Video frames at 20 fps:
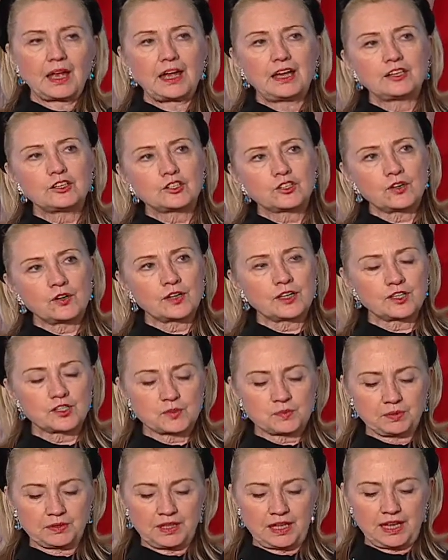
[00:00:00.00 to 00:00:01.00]
And
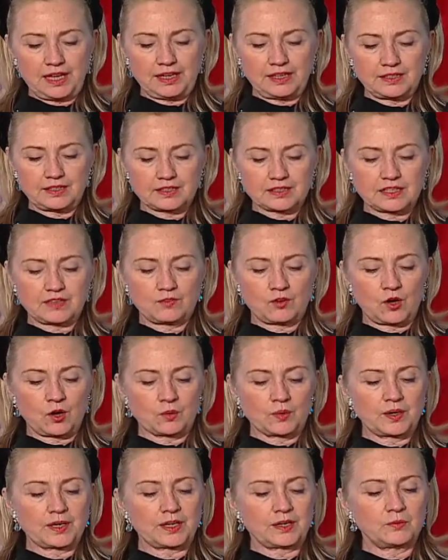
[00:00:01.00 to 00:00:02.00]
Turkish planes have
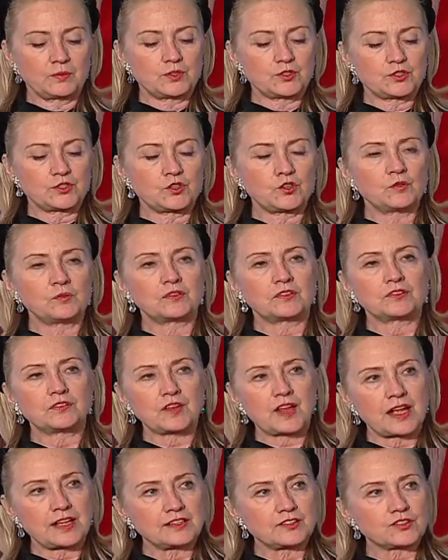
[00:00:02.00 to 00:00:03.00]
already resumed
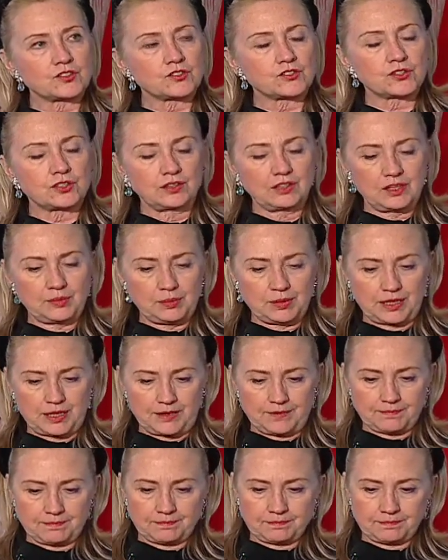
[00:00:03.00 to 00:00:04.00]
flights to Libya.